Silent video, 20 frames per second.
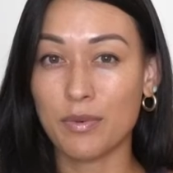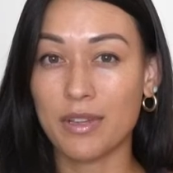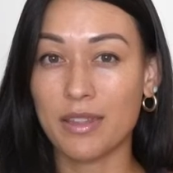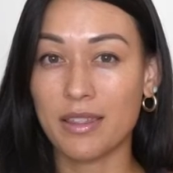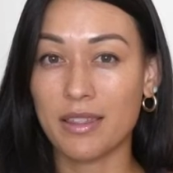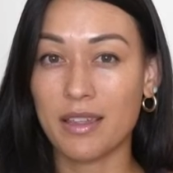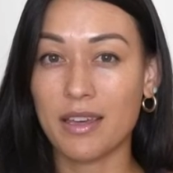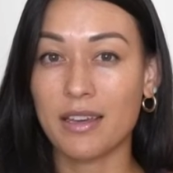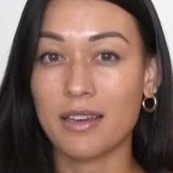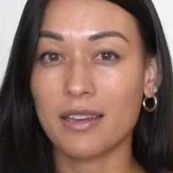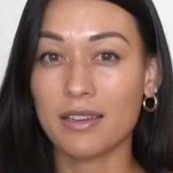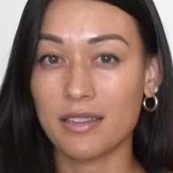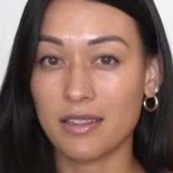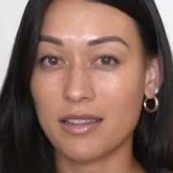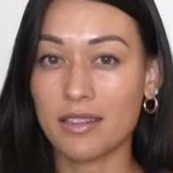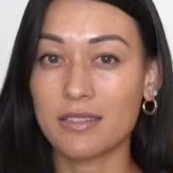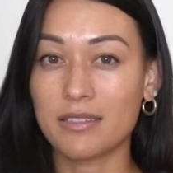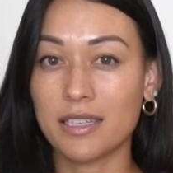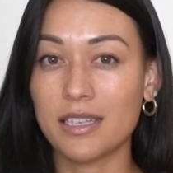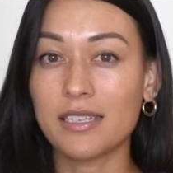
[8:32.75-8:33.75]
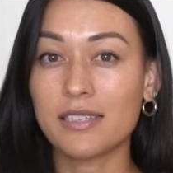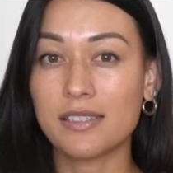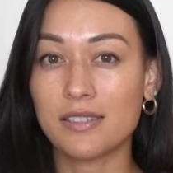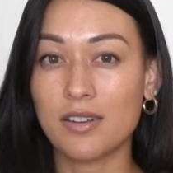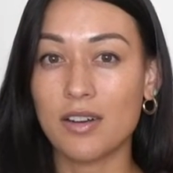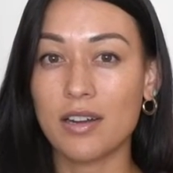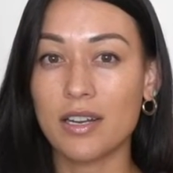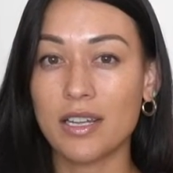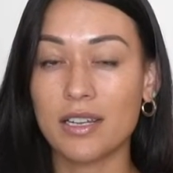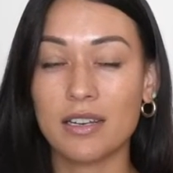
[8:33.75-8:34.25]
with the list
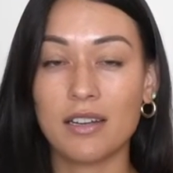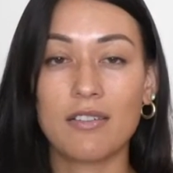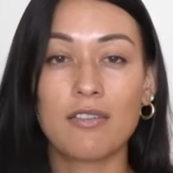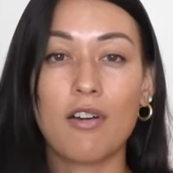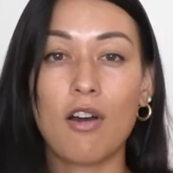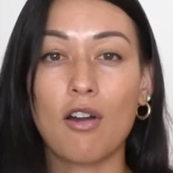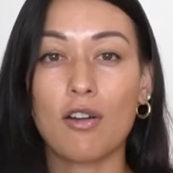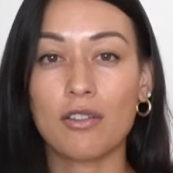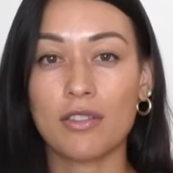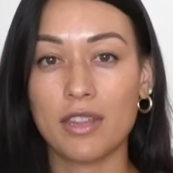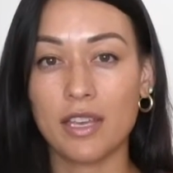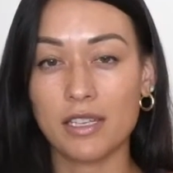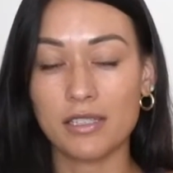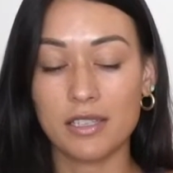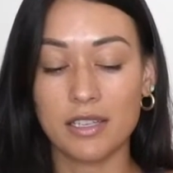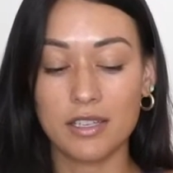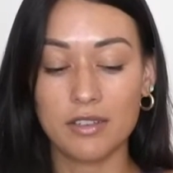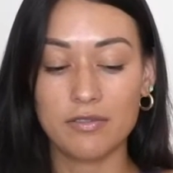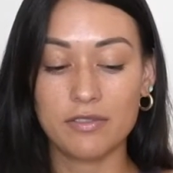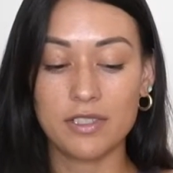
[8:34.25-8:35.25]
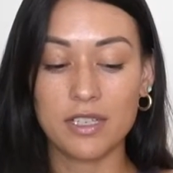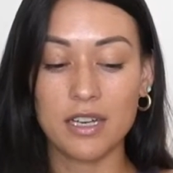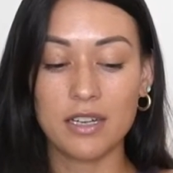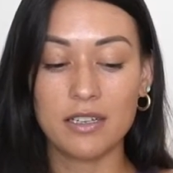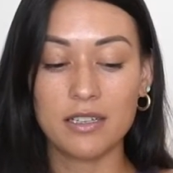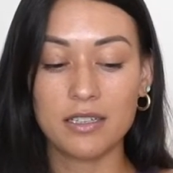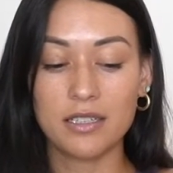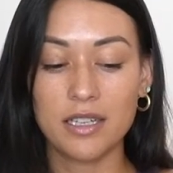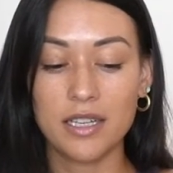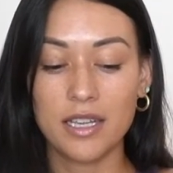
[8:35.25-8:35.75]
on it of hard things that you've
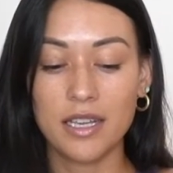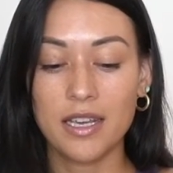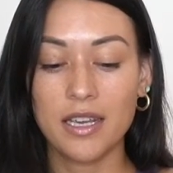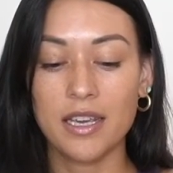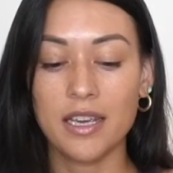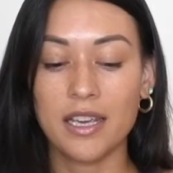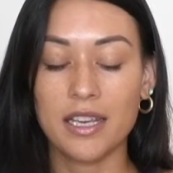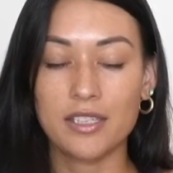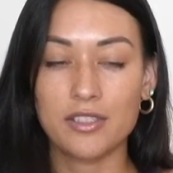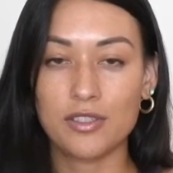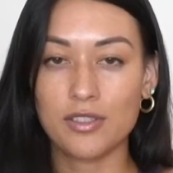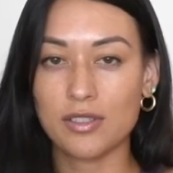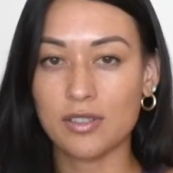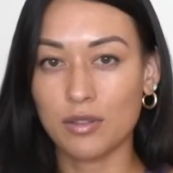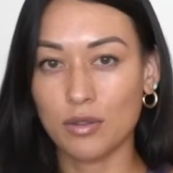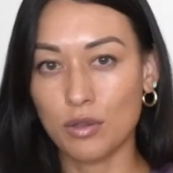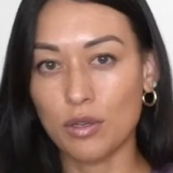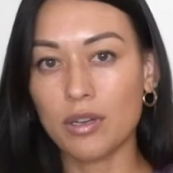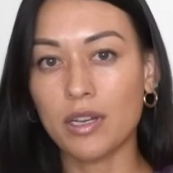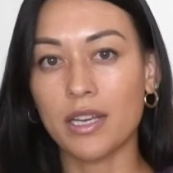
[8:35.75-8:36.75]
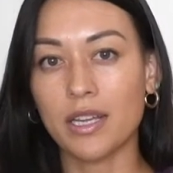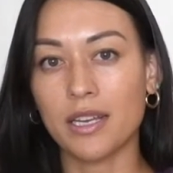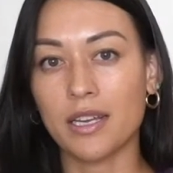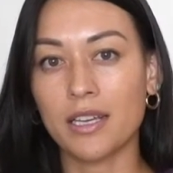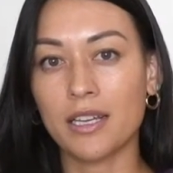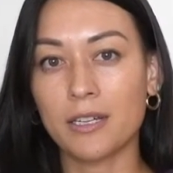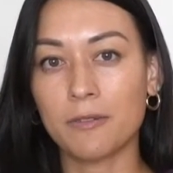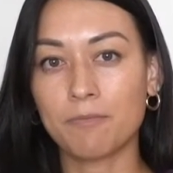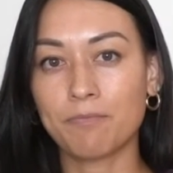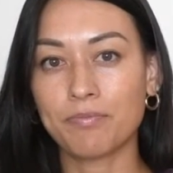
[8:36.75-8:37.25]
done and just look at
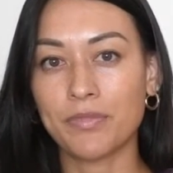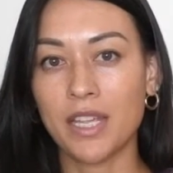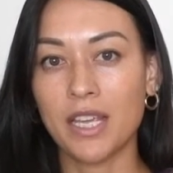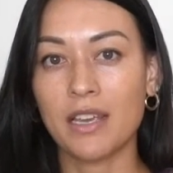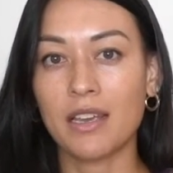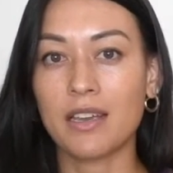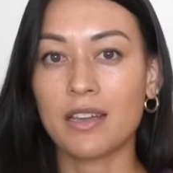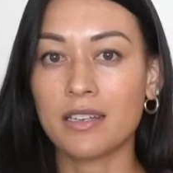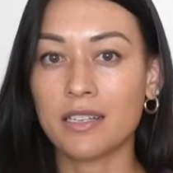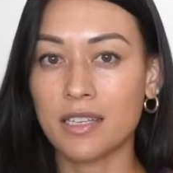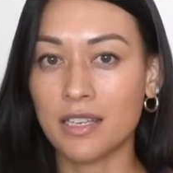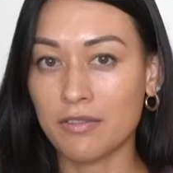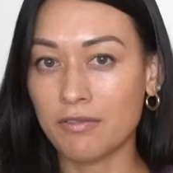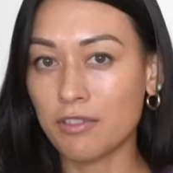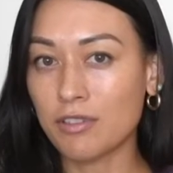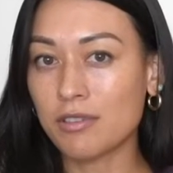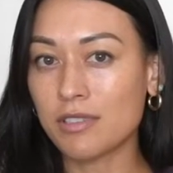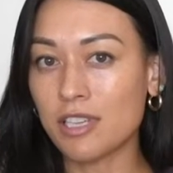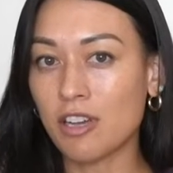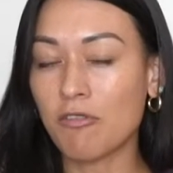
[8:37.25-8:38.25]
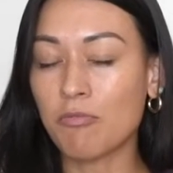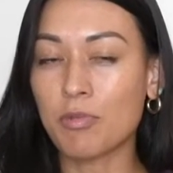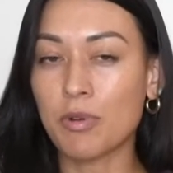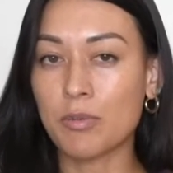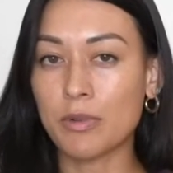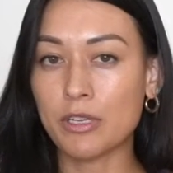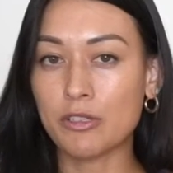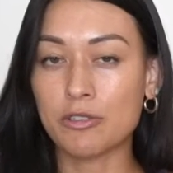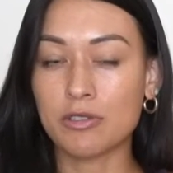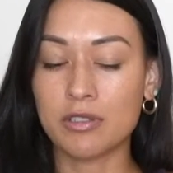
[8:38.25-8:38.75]
it and give yourself
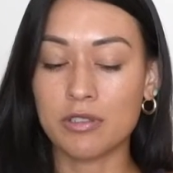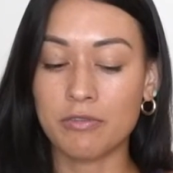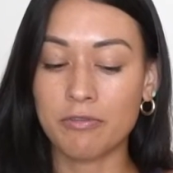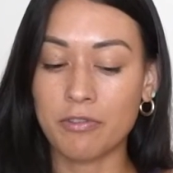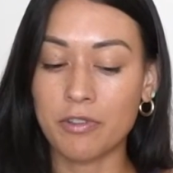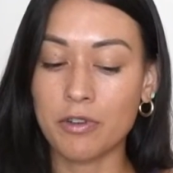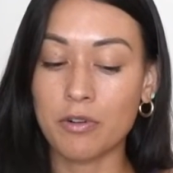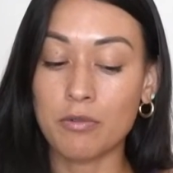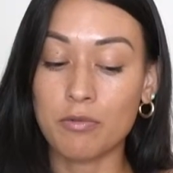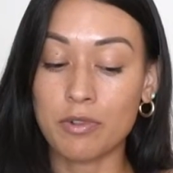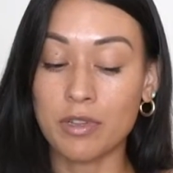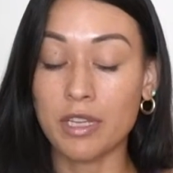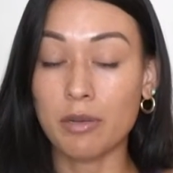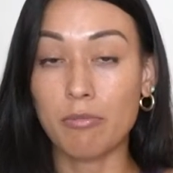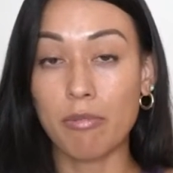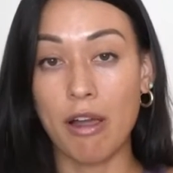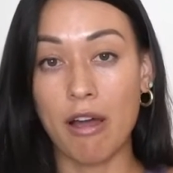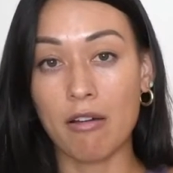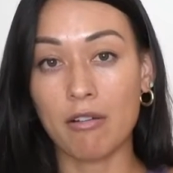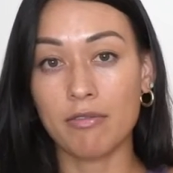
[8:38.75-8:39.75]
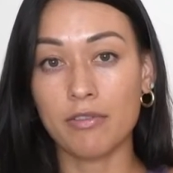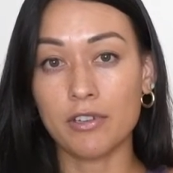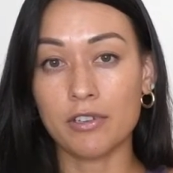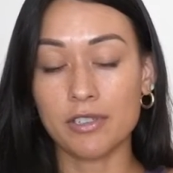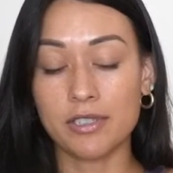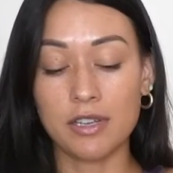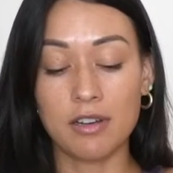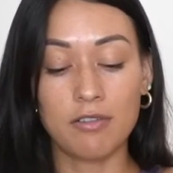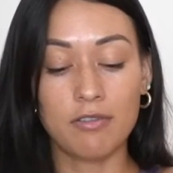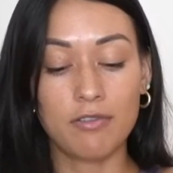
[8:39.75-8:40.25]
permission to feel really proud of
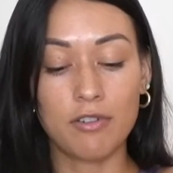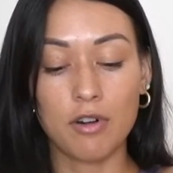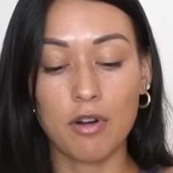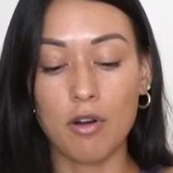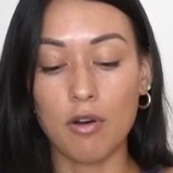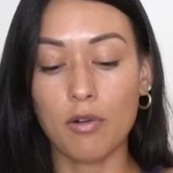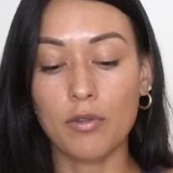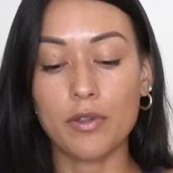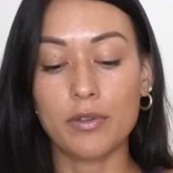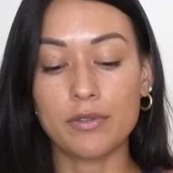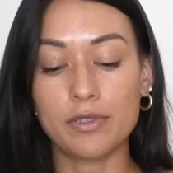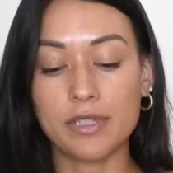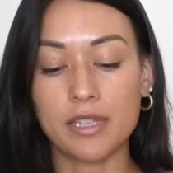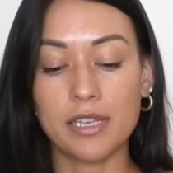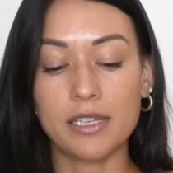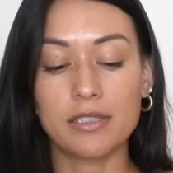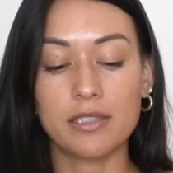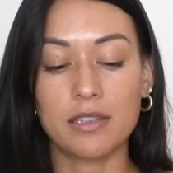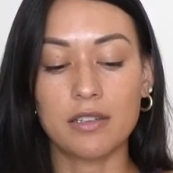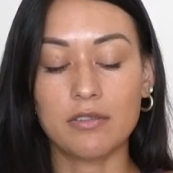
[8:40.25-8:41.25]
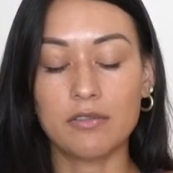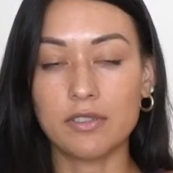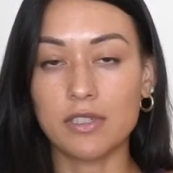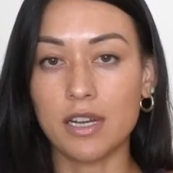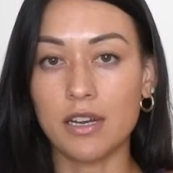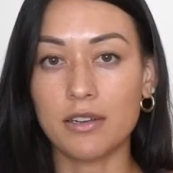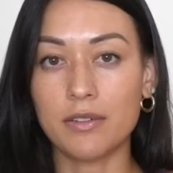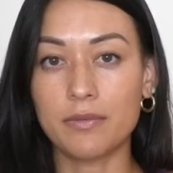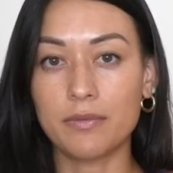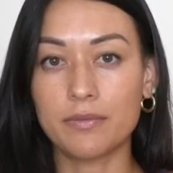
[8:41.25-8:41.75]
yourself for all those things that you've
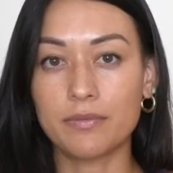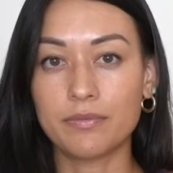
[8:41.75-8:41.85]
done.